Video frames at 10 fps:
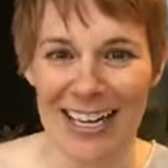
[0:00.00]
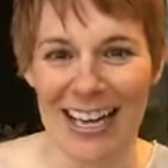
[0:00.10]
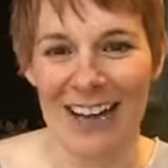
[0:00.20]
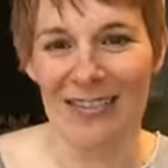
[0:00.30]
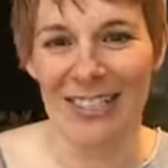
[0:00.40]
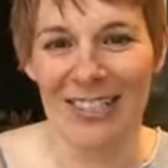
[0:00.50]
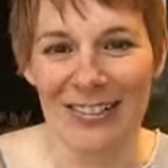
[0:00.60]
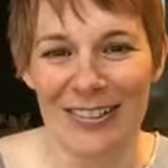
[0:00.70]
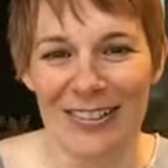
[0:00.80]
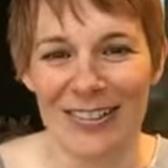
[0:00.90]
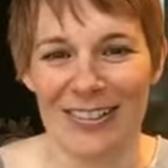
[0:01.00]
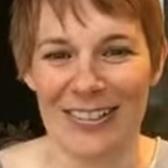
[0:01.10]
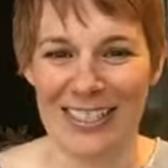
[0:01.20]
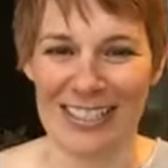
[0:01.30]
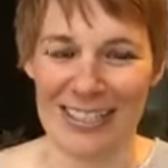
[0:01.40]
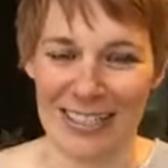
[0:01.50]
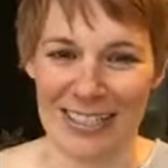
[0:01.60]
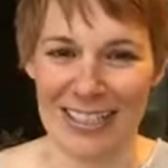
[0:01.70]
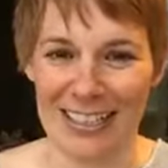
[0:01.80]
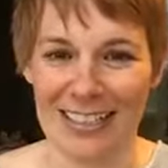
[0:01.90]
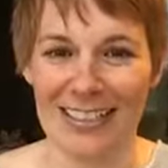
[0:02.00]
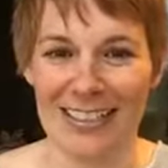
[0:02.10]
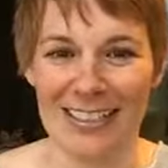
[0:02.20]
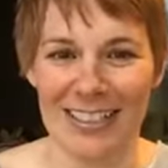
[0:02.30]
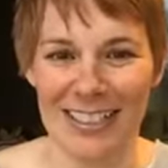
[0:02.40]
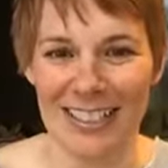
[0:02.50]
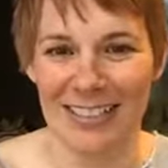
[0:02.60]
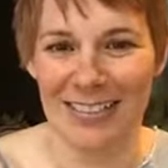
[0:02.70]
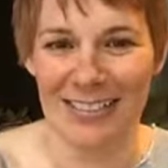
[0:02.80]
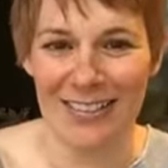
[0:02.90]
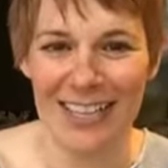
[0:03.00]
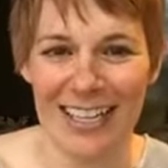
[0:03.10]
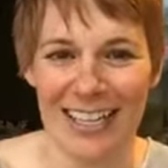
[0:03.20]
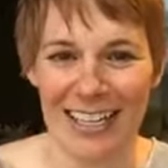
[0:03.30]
How are you? It's good to see you.